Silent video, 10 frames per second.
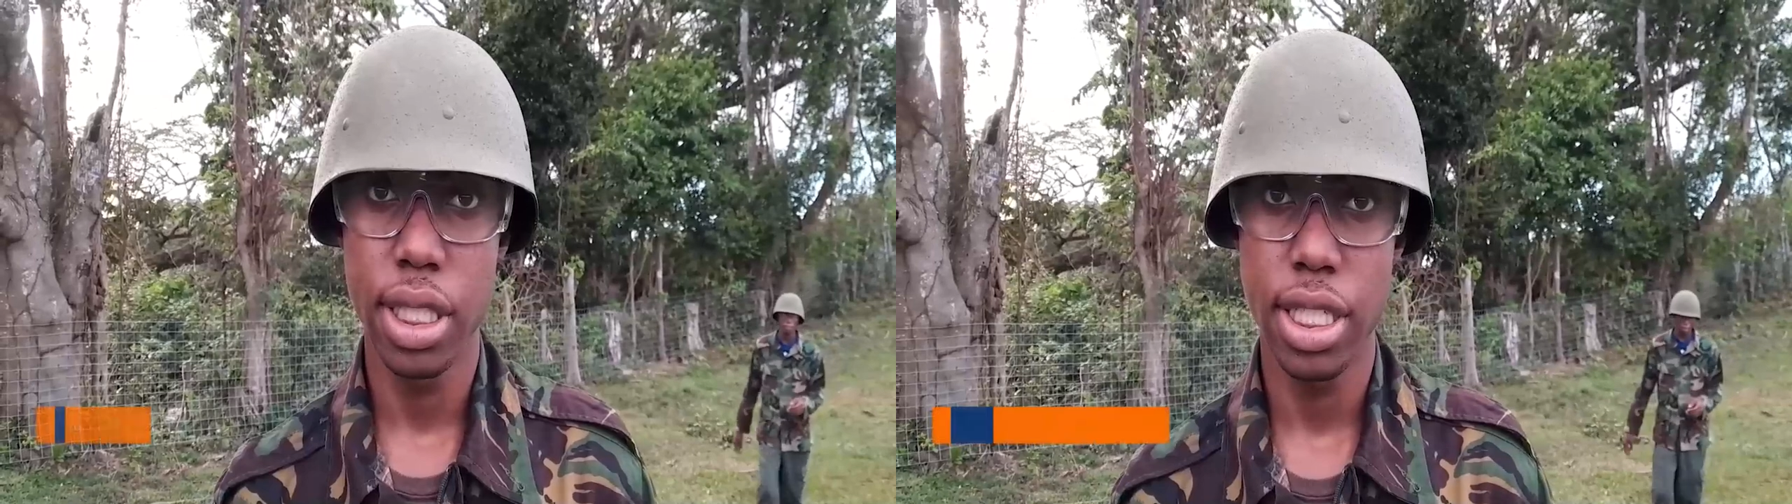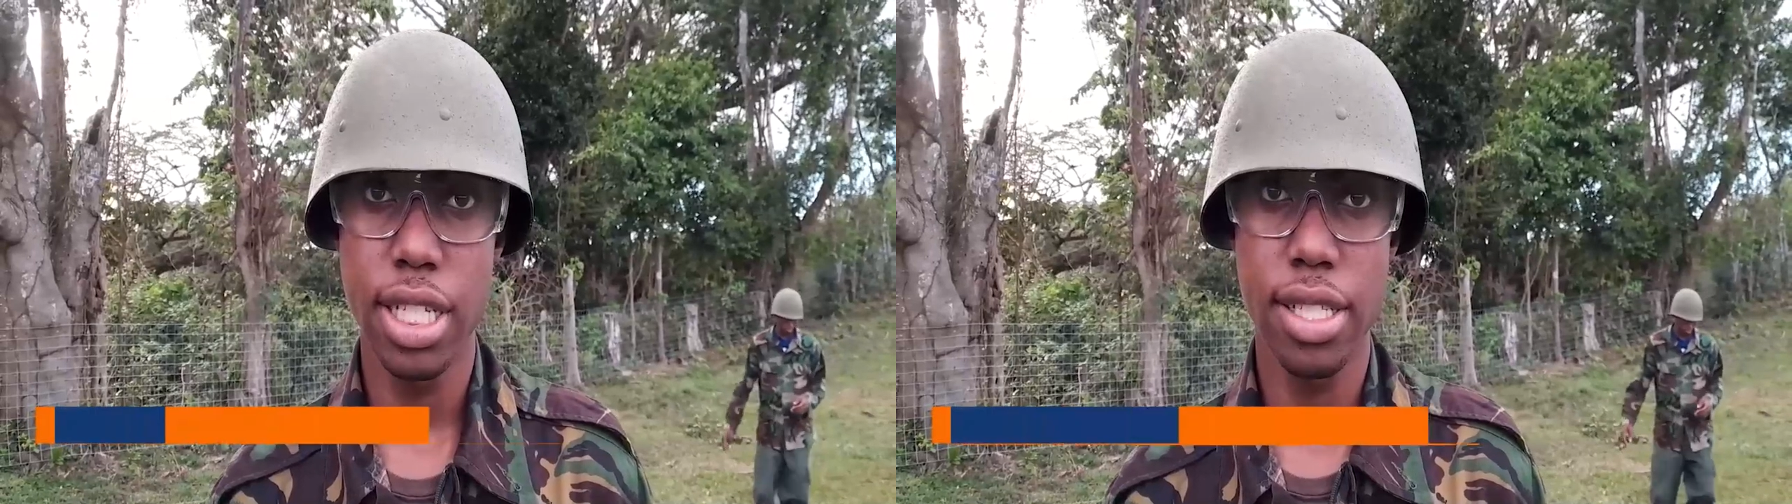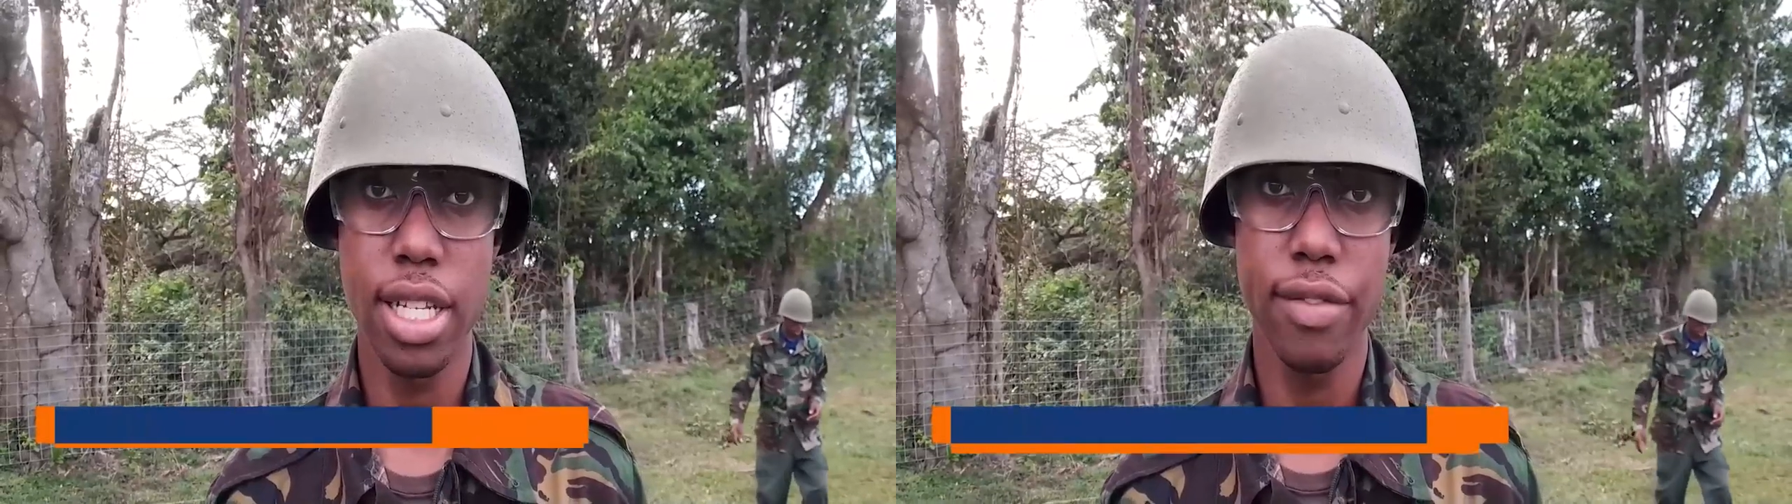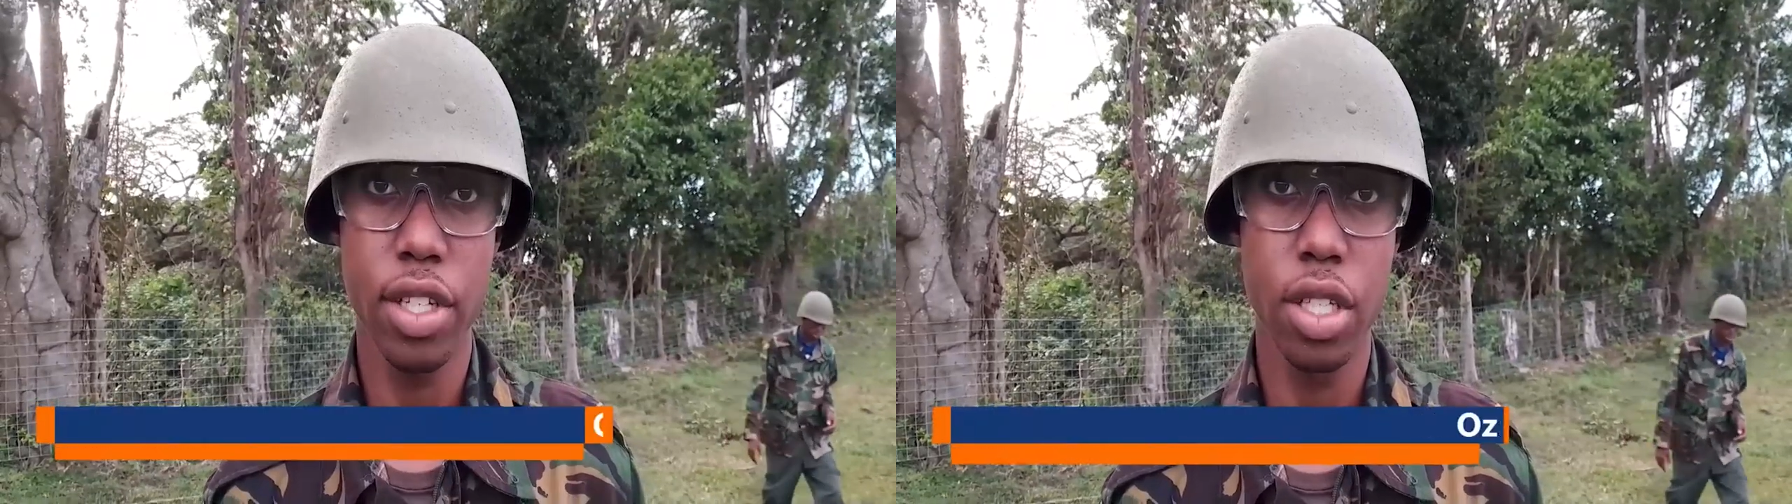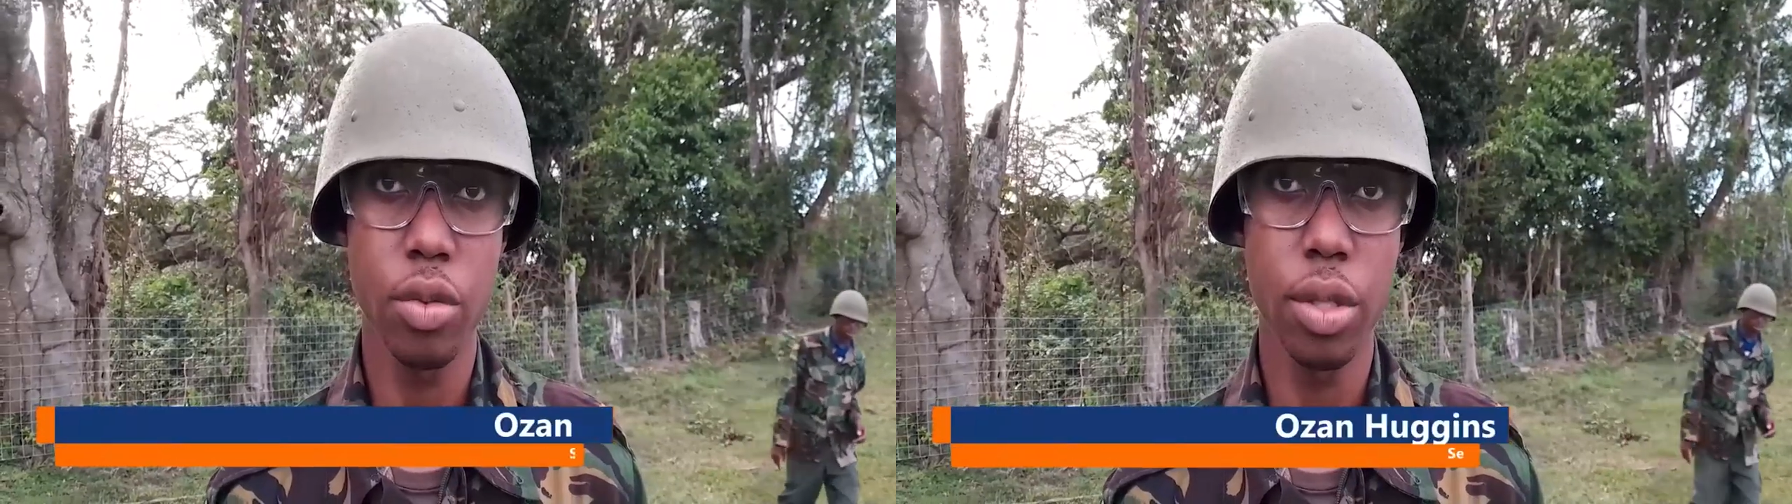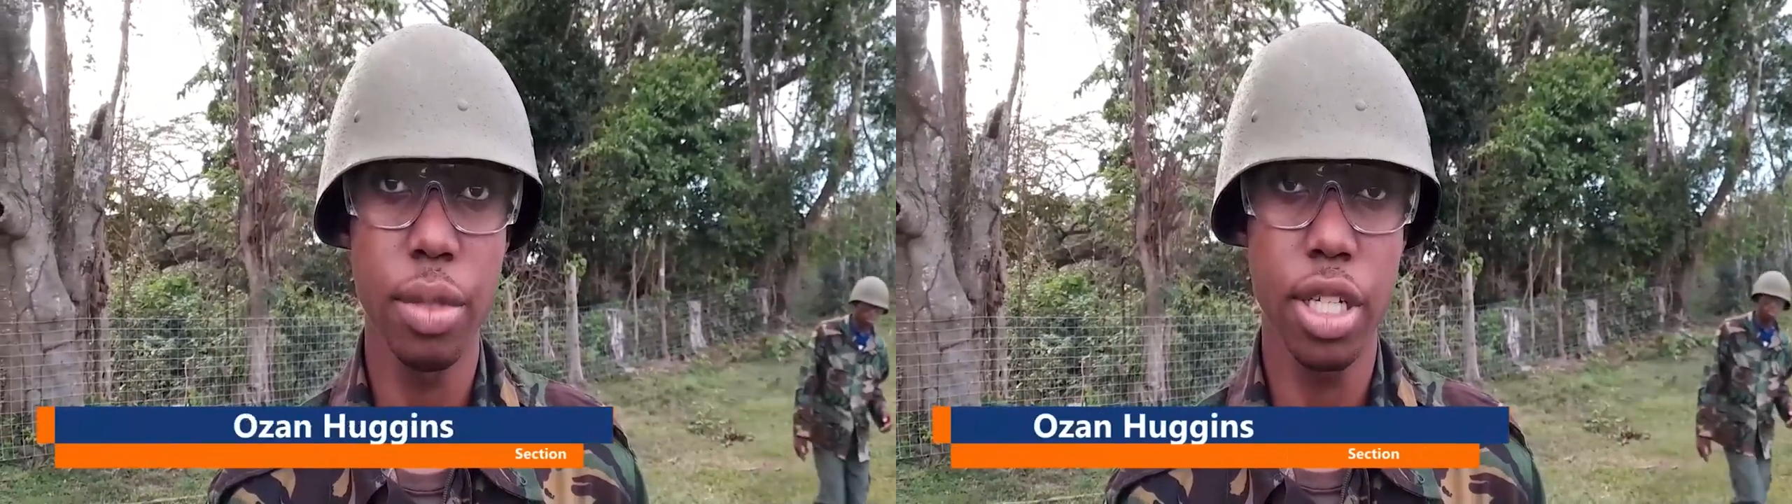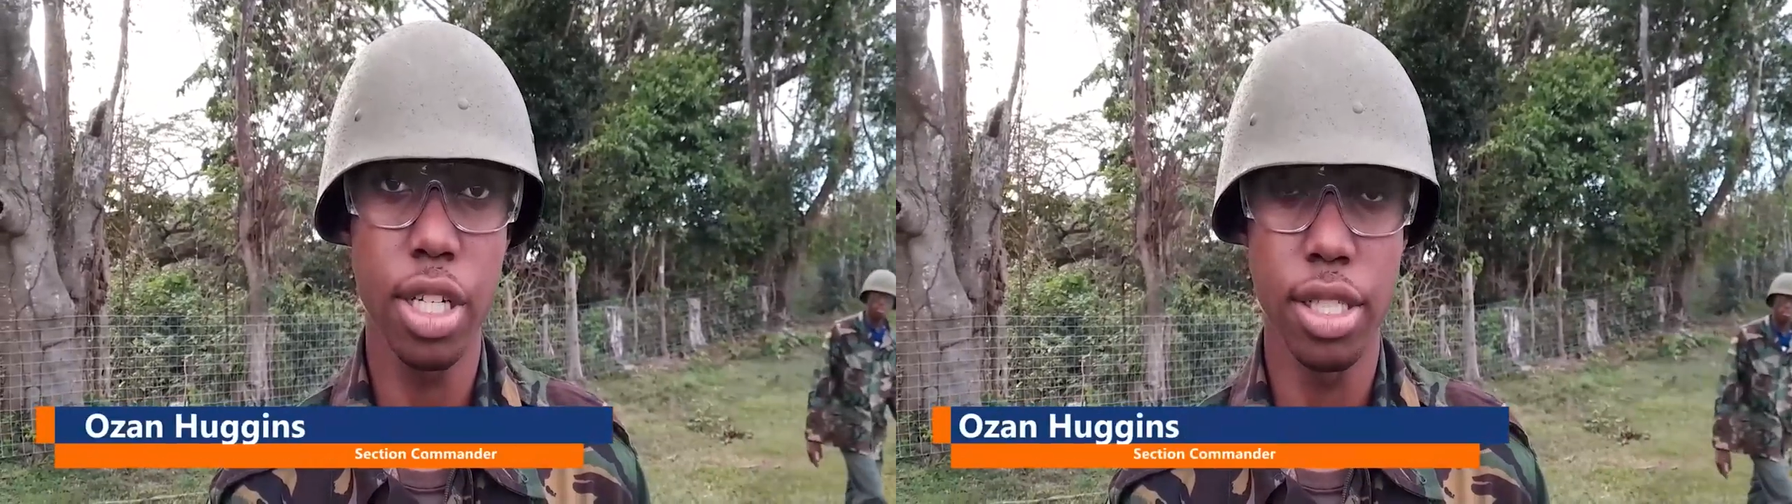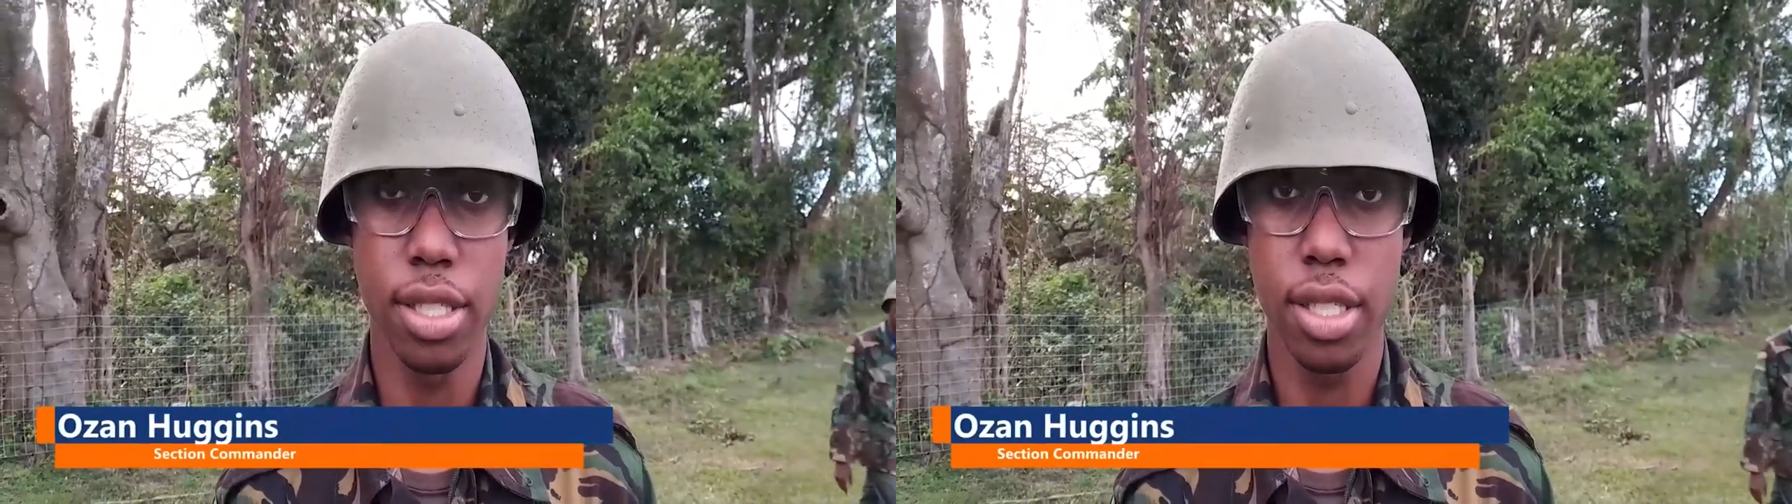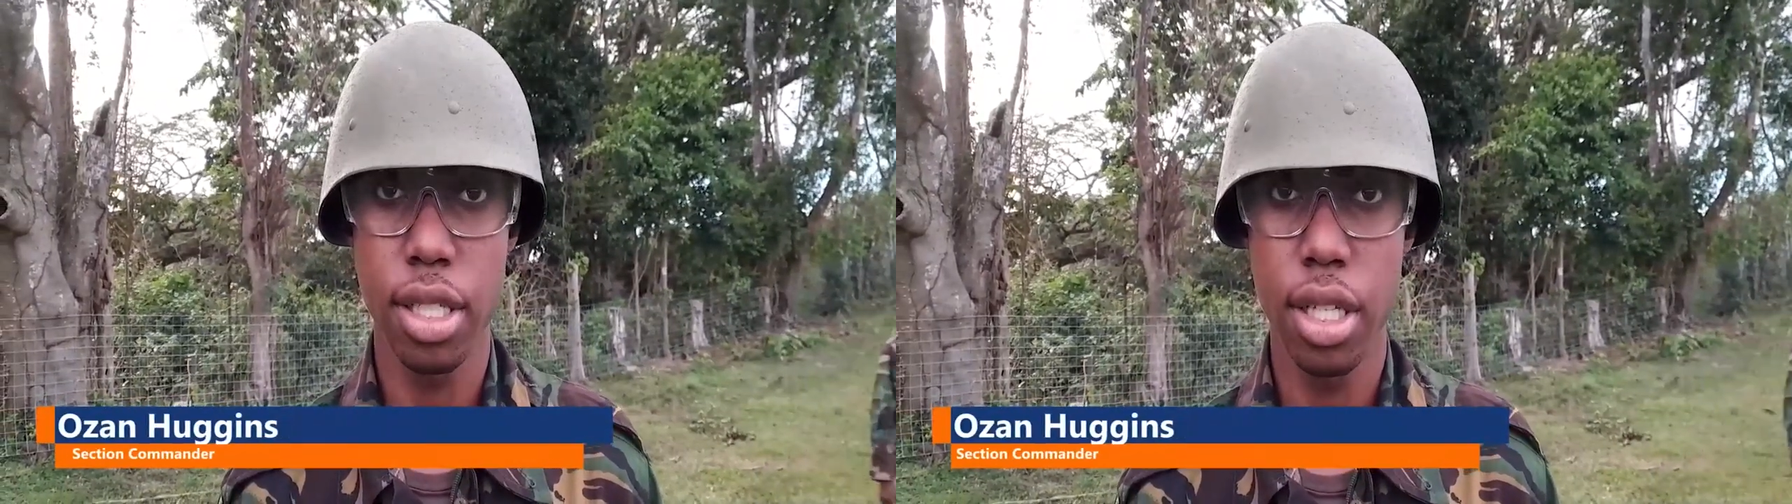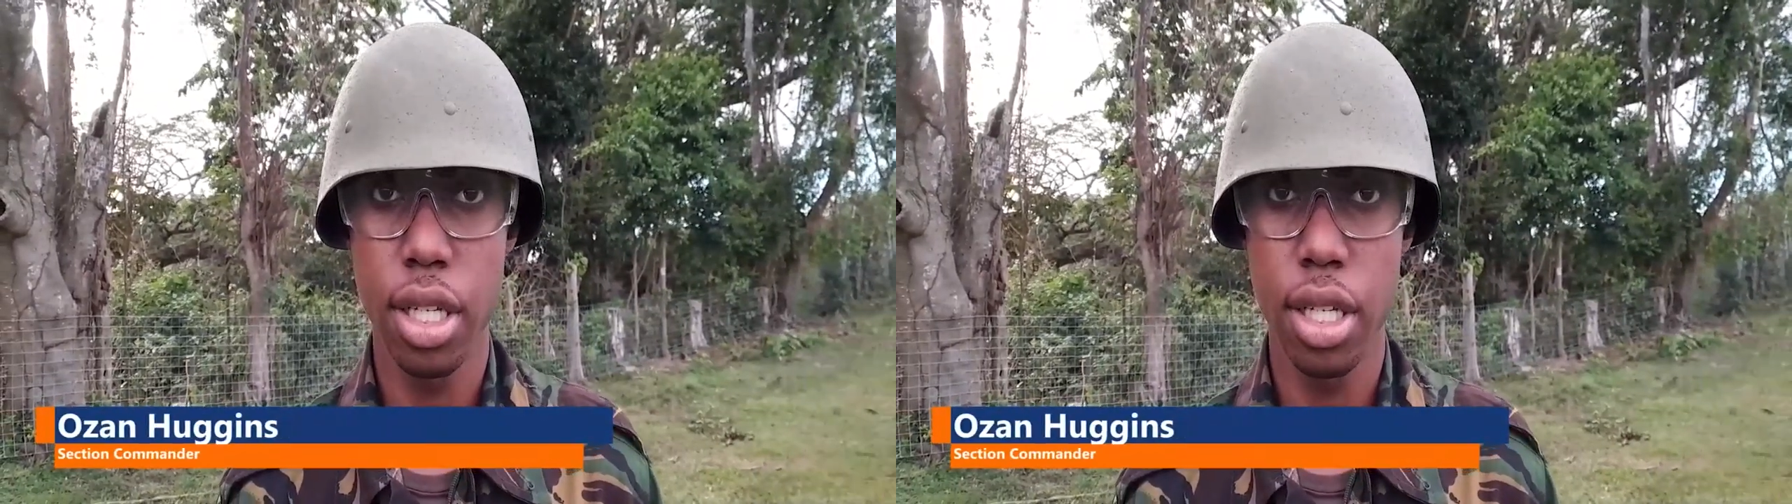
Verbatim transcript: in a significant way because